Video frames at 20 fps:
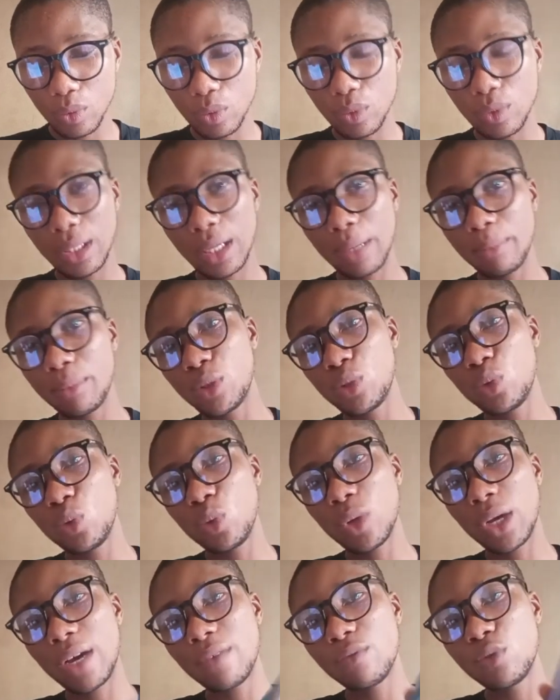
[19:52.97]
That means
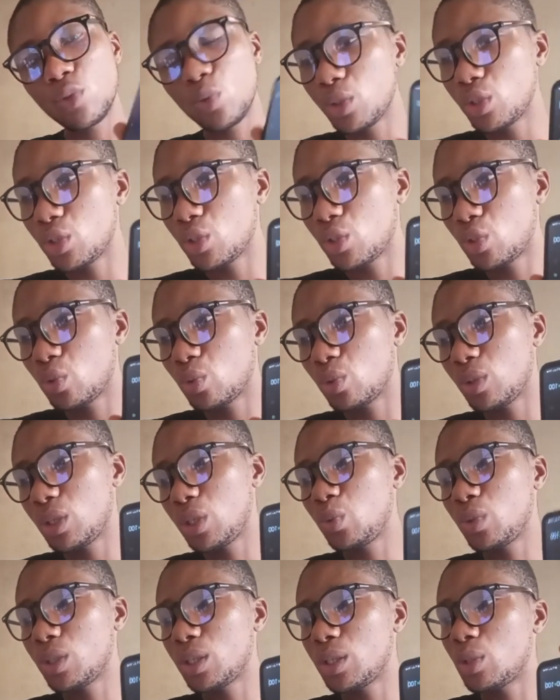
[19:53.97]
you have 22.
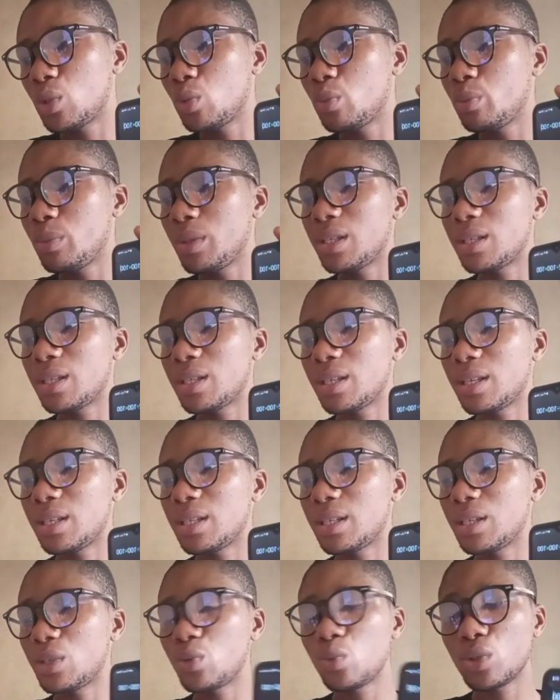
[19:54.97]
This 22 means
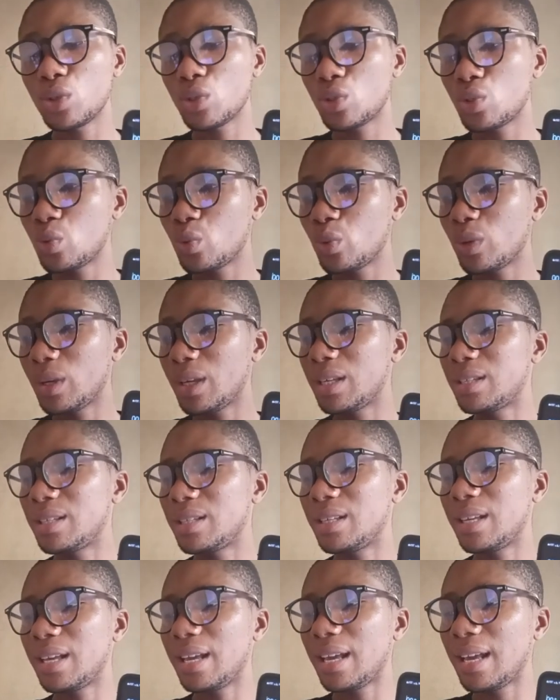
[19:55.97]
this 22 is
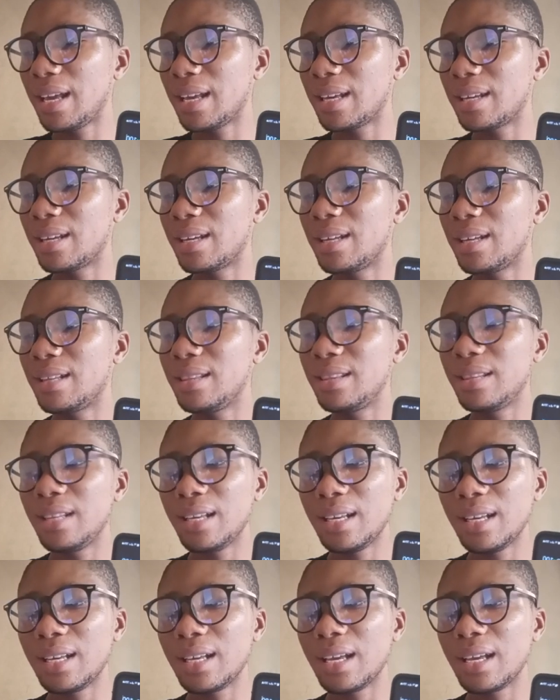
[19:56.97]
the
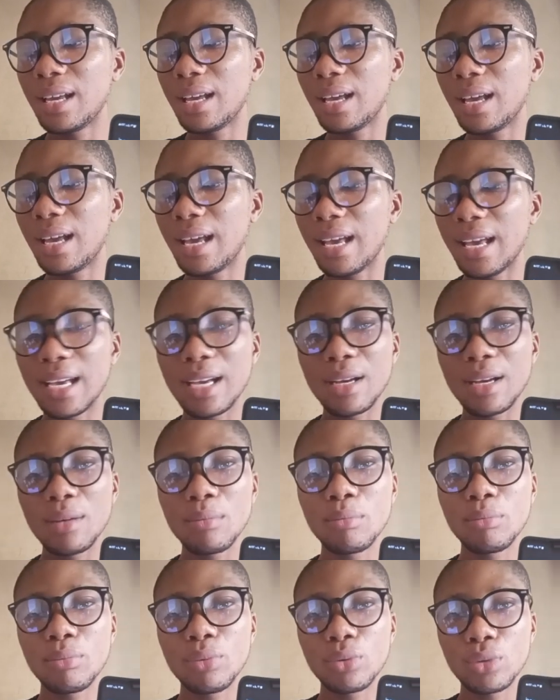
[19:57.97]
egg
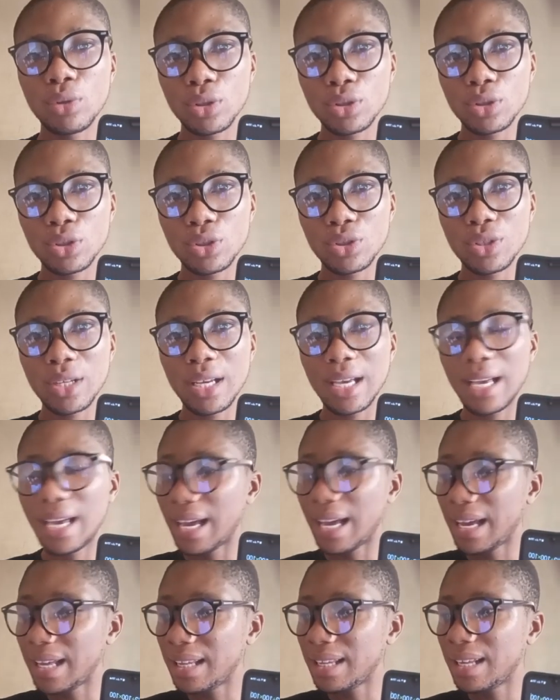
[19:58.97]
production.
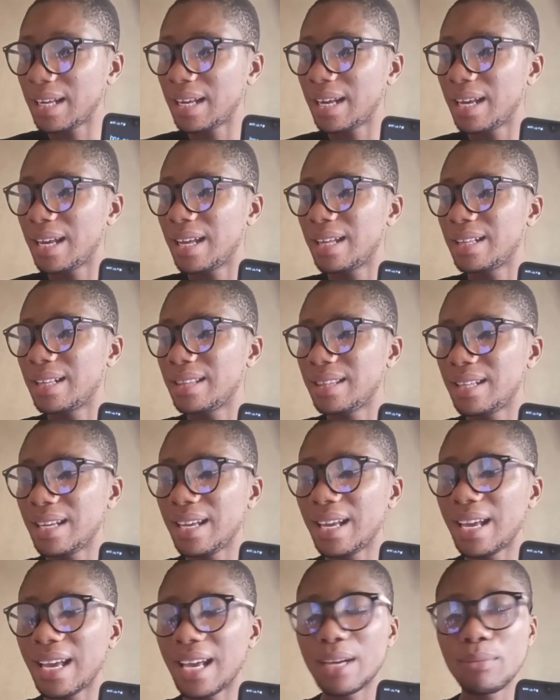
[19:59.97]
Hen
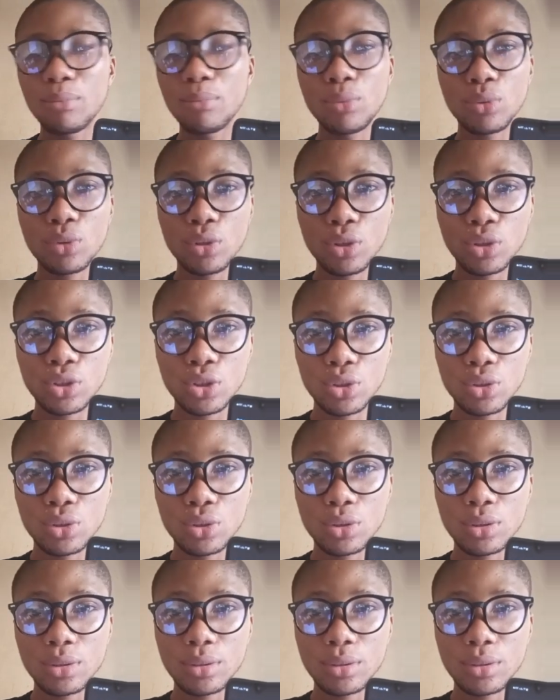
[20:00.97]
day egg production.